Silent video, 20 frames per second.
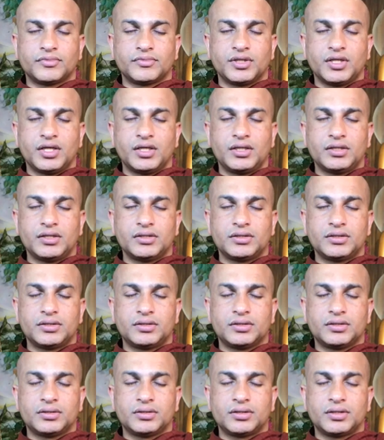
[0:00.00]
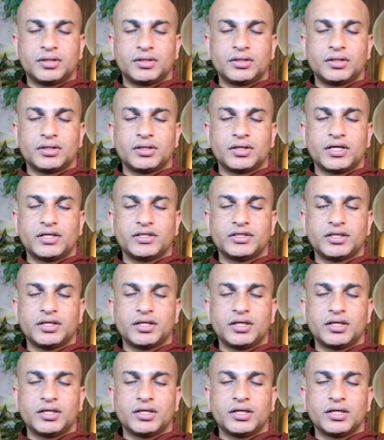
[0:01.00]
That is
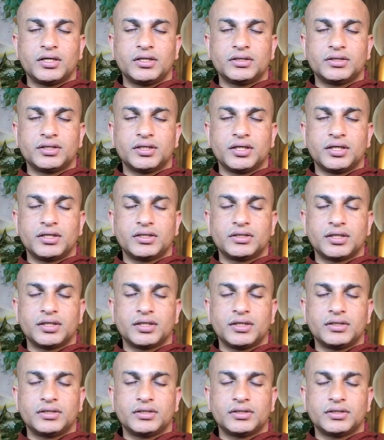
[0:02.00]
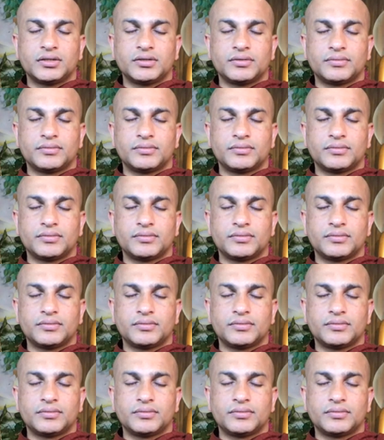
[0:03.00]
recognizing inhalation, exhalation.